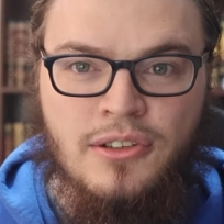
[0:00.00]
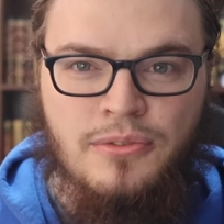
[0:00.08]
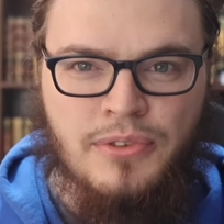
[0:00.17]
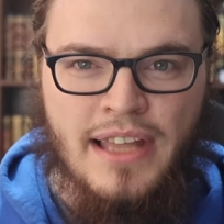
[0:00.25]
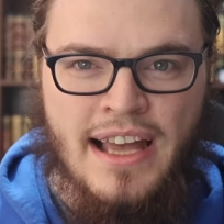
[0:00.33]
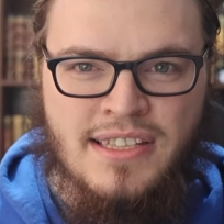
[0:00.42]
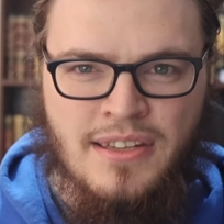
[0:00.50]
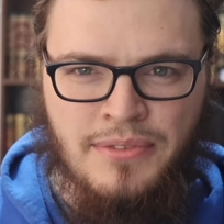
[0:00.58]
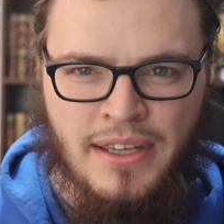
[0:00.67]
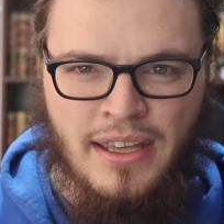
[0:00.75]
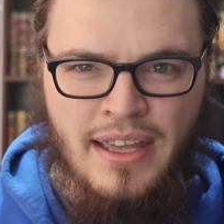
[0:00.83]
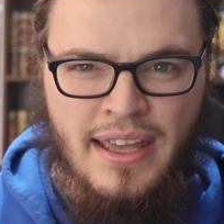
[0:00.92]

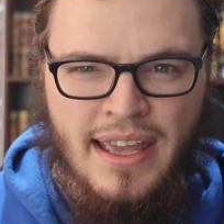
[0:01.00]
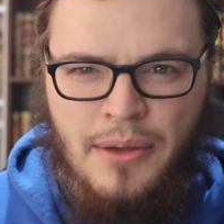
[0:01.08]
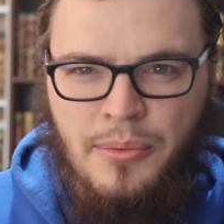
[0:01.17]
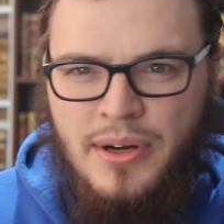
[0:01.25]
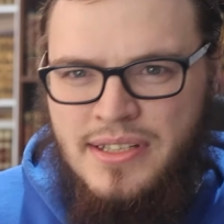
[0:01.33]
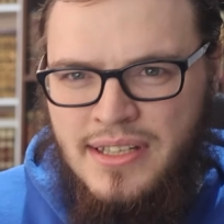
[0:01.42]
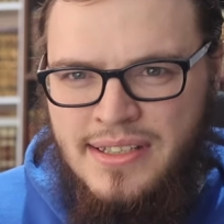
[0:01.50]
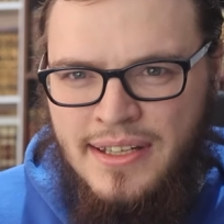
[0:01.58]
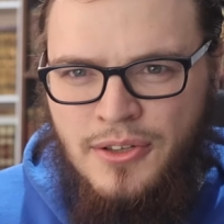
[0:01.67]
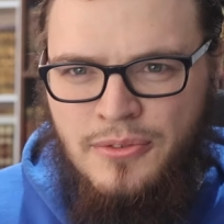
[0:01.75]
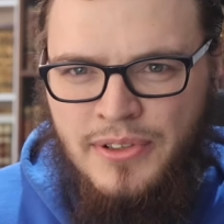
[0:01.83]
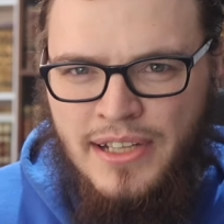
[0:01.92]
philosophy. And where does this
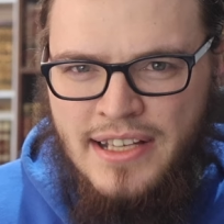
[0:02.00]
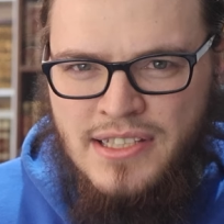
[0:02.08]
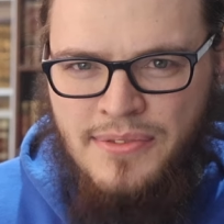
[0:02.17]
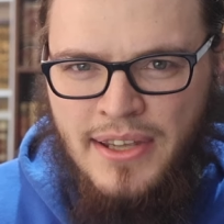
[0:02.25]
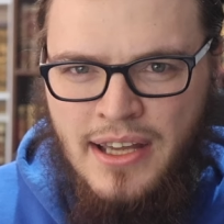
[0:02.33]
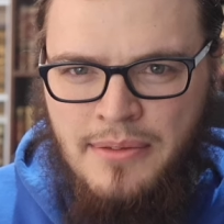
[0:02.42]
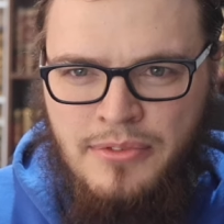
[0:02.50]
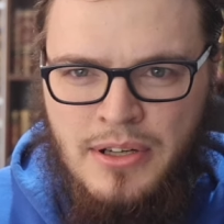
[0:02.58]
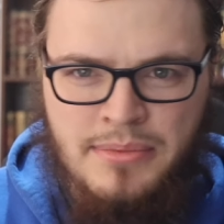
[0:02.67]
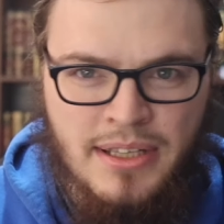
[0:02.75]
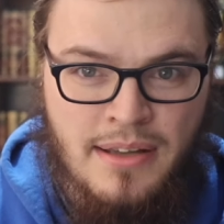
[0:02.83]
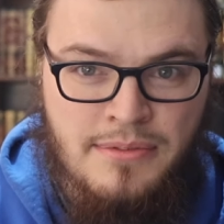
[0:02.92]
Hindu philosophy come
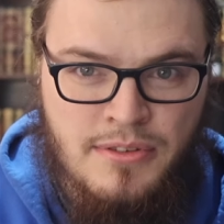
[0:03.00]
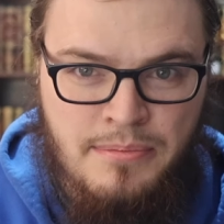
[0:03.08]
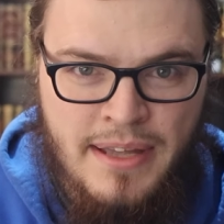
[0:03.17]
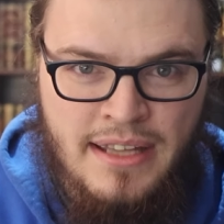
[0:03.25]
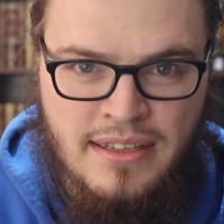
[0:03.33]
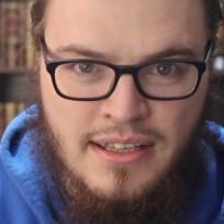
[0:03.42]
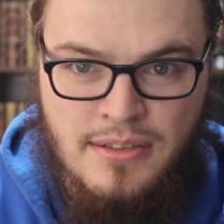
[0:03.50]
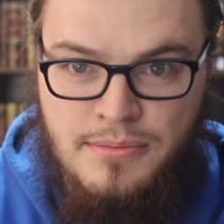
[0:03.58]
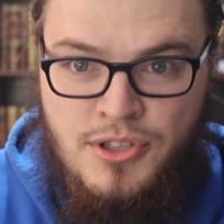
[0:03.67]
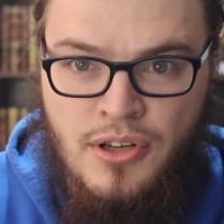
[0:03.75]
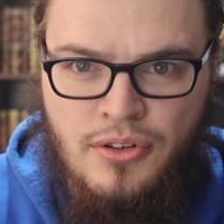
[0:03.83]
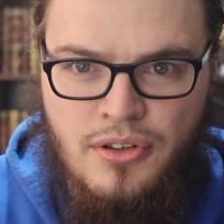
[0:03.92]
from? It comes from pantheism,
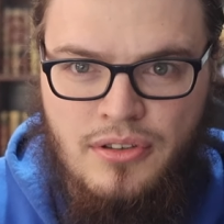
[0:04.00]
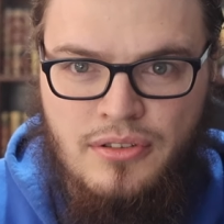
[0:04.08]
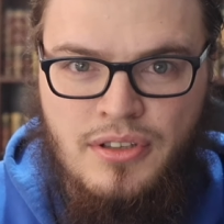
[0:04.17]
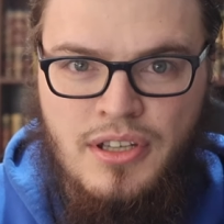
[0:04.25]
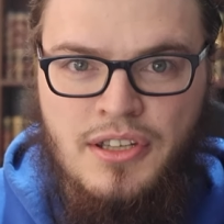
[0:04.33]
shirk.